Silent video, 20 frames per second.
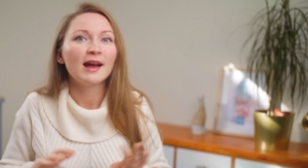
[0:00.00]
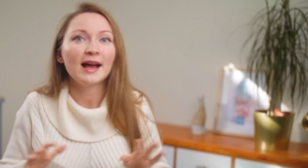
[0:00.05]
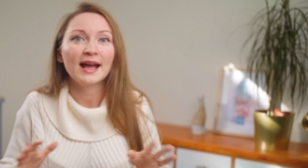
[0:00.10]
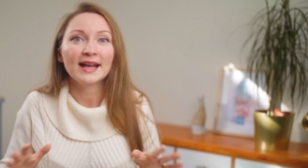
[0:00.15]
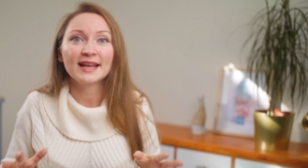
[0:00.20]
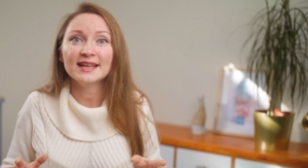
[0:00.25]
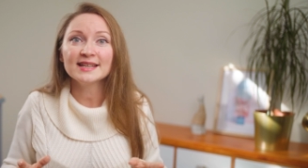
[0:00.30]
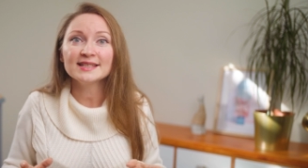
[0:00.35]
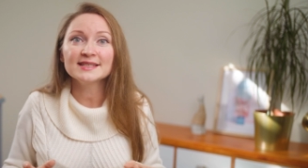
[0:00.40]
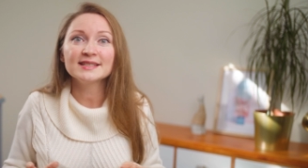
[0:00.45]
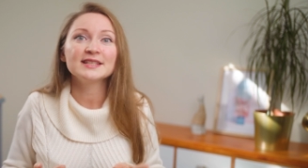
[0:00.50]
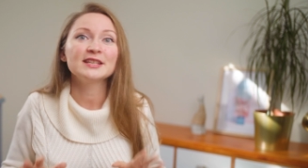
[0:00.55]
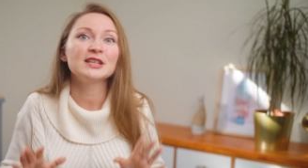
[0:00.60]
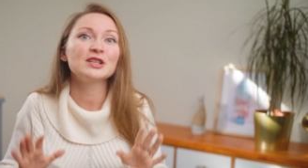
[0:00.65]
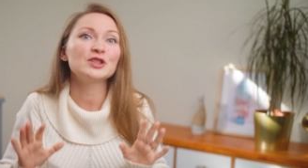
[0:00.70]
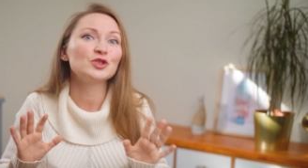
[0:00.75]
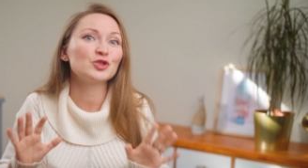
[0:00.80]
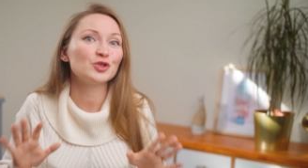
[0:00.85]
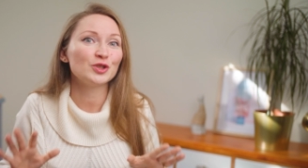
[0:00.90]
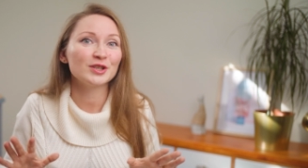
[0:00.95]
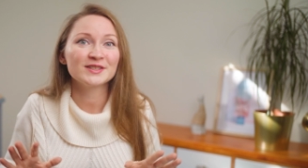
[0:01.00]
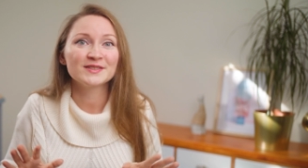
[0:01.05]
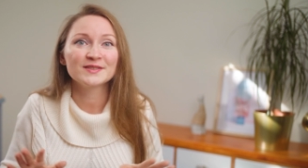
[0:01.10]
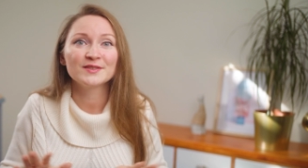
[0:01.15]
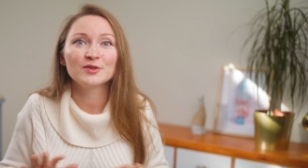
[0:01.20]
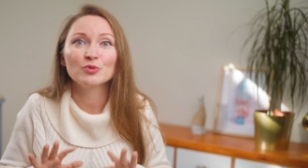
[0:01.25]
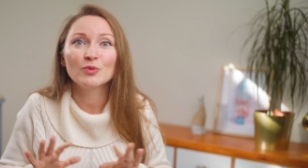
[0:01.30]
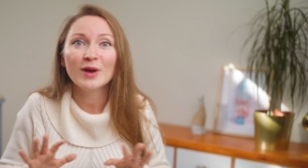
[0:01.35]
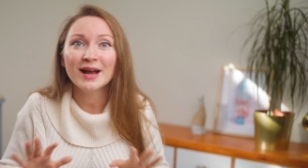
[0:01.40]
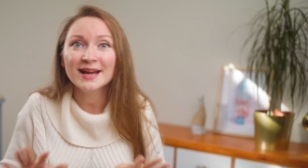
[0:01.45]
I guess it's just
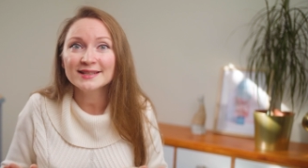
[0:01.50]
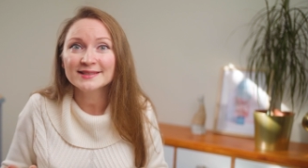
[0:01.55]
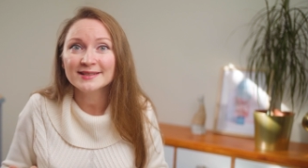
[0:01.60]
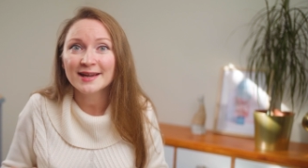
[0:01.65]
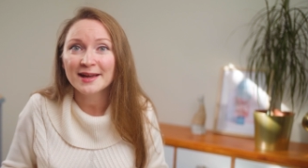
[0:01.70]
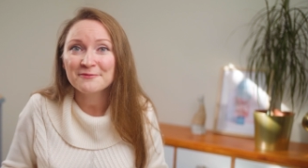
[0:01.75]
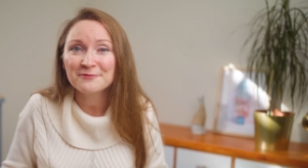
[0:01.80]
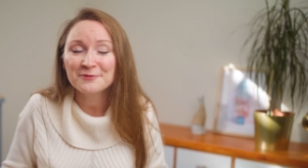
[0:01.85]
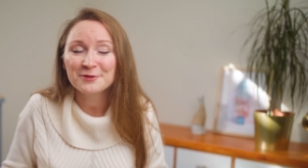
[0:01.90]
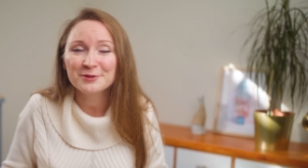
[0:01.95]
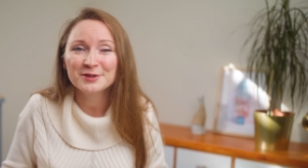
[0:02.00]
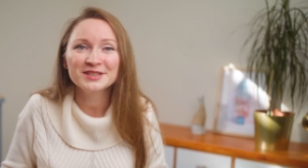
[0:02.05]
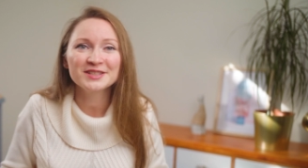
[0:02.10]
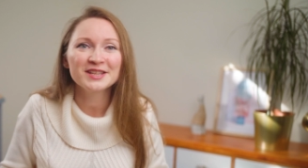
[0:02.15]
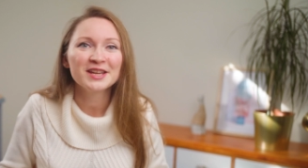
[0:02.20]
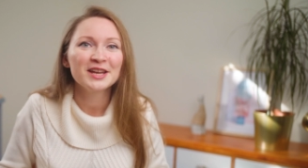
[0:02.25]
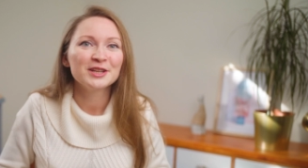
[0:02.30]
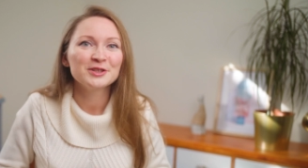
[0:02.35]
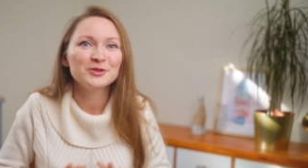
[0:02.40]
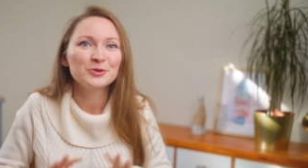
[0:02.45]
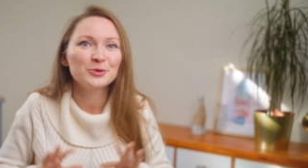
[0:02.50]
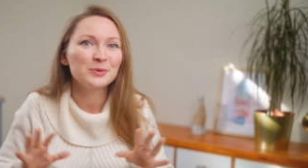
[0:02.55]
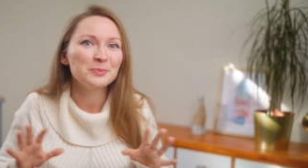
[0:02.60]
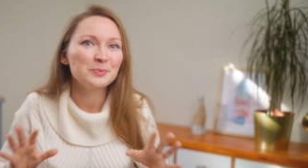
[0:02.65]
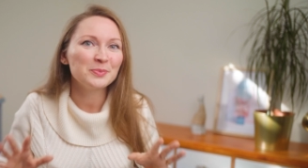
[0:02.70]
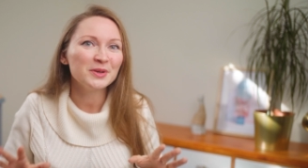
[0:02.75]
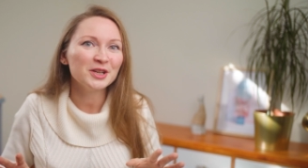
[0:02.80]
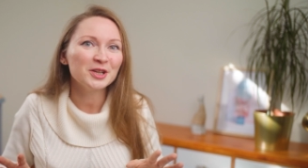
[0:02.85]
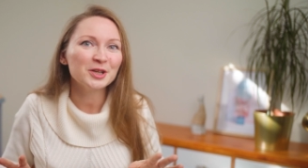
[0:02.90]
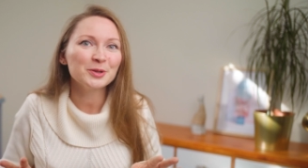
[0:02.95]
the right time for it to
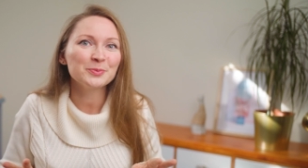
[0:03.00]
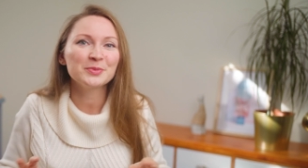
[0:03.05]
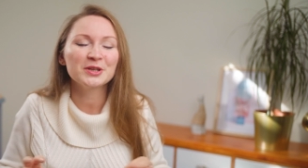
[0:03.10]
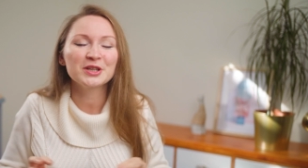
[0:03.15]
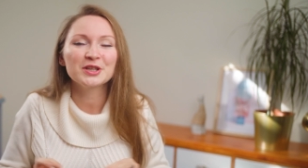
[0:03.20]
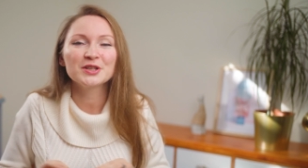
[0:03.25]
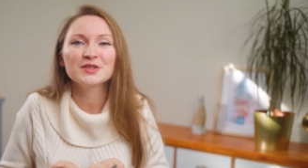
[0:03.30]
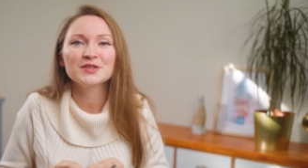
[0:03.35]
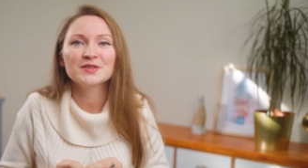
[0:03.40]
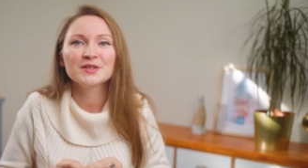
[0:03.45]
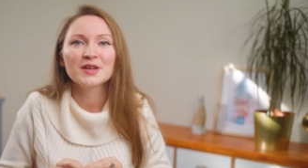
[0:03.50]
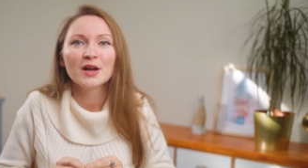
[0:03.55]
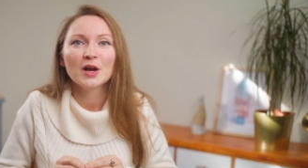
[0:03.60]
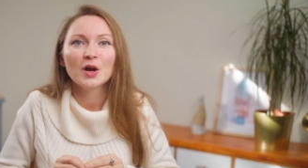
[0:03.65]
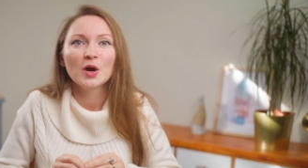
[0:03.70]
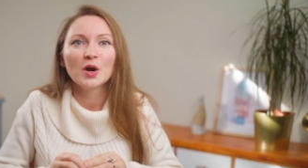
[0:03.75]
appear because